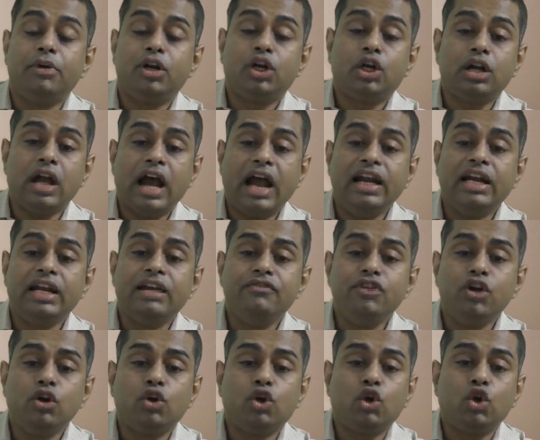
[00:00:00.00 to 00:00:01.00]
I'll give
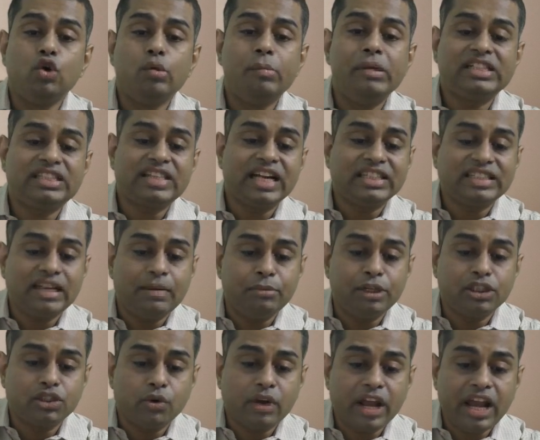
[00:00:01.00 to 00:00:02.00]
you two best
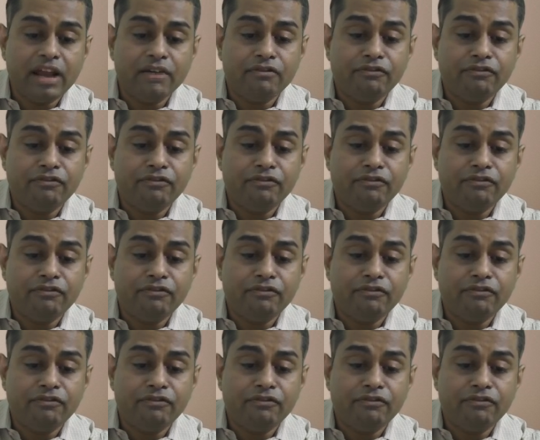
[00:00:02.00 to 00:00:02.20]
examples, okay?